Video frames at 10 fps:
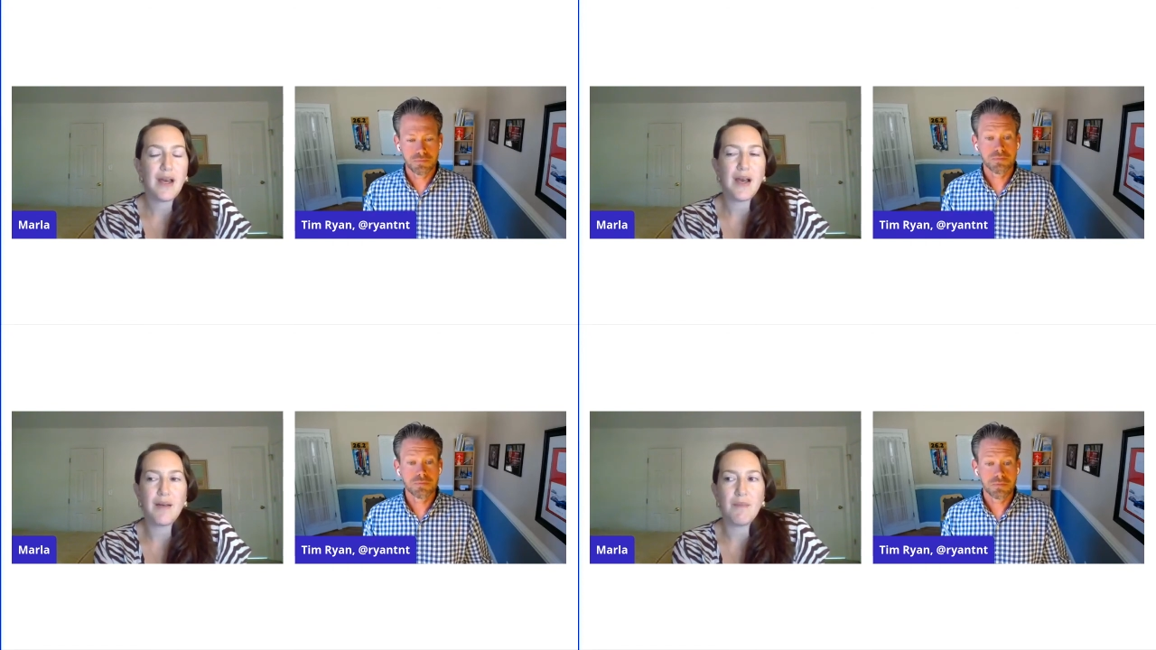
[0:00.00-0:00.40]

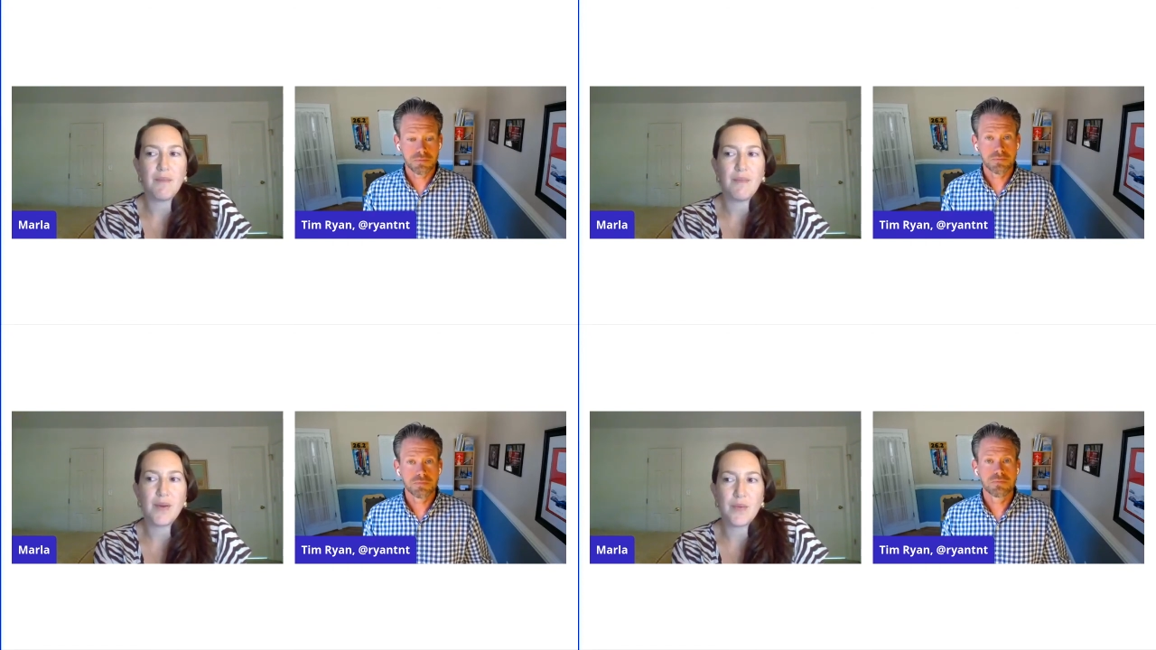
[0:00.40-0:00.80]

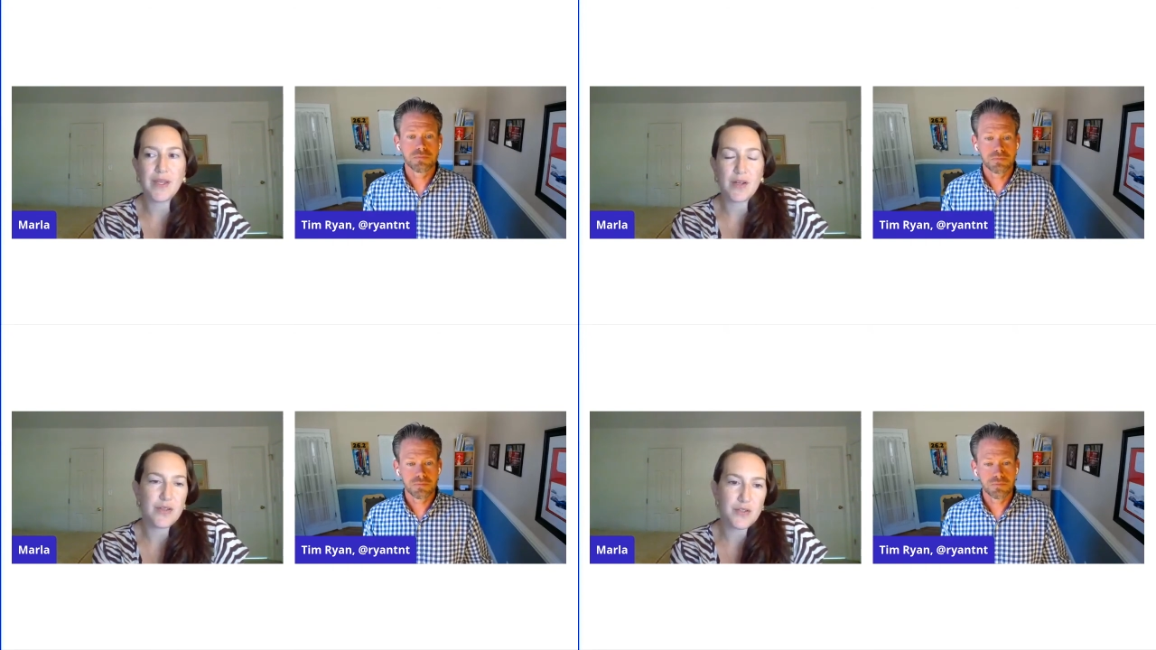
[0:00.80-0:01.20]
Speaker 1: um, but we
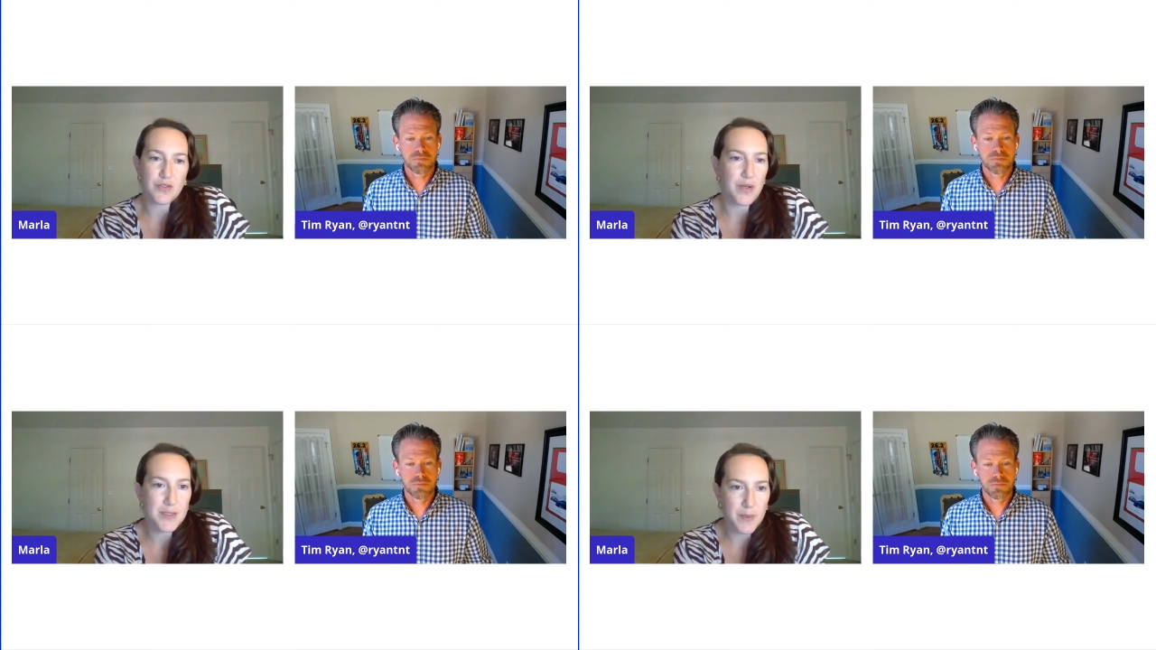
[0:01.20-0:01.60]
can also
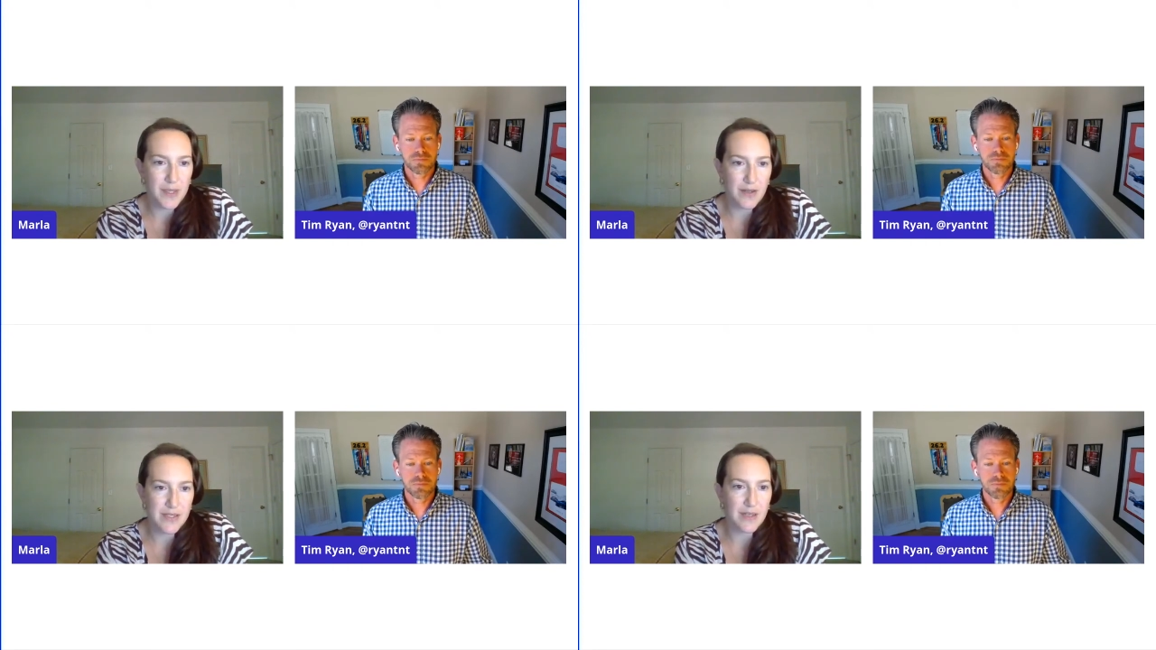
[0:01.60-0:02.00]

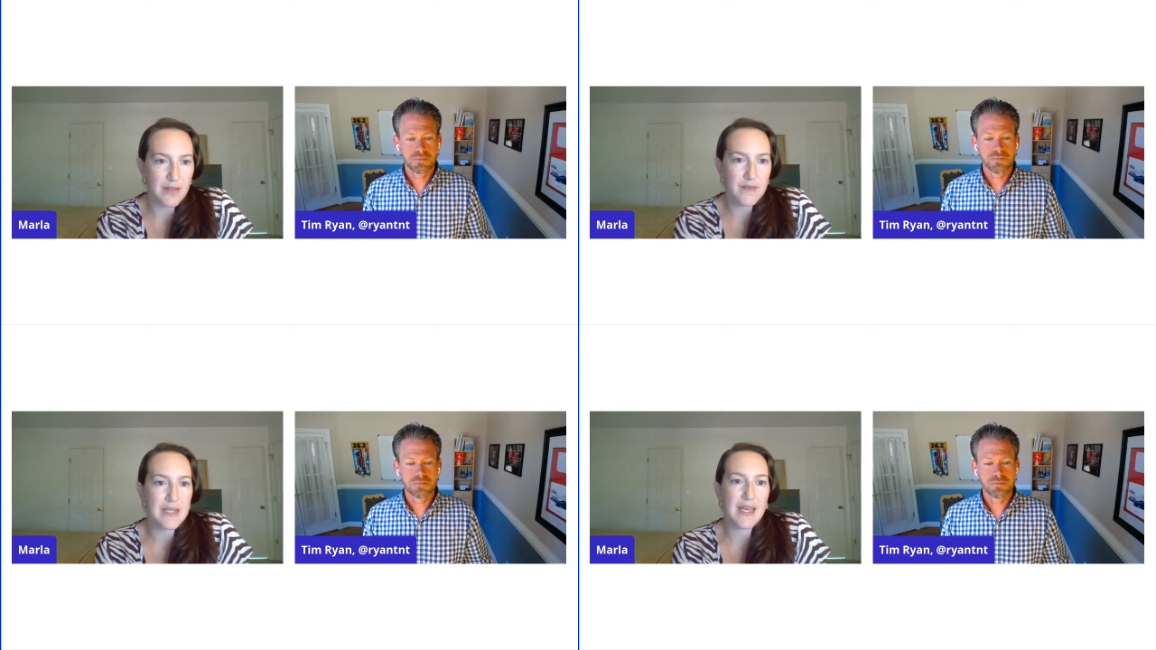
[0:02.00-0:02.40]
transplant ourselves.